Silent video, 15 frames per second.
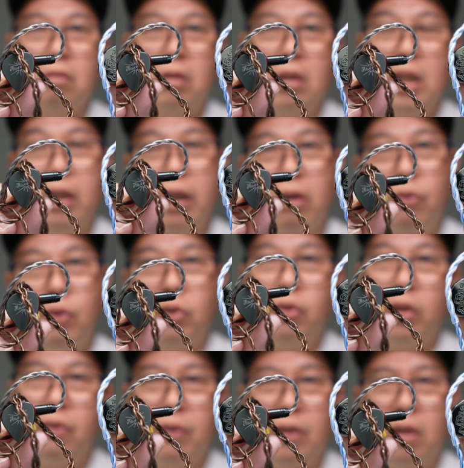detail
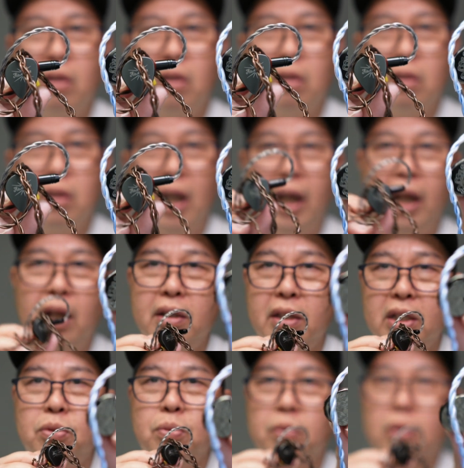retrieval,
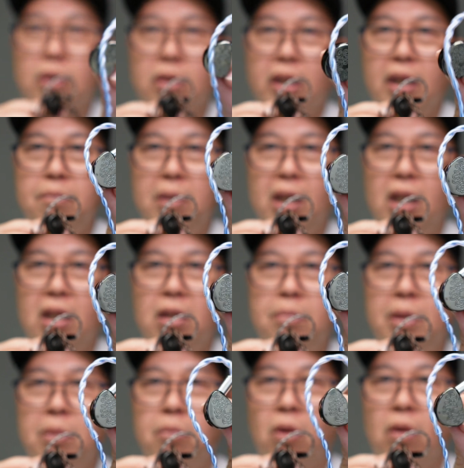this will give me a little
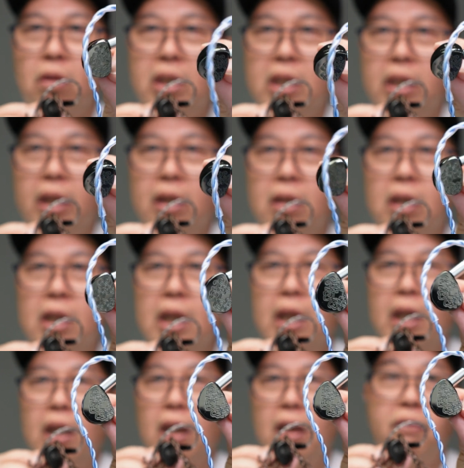bit more detail,
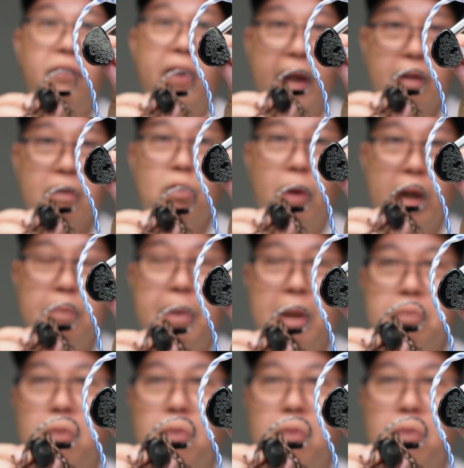in fact quite a bit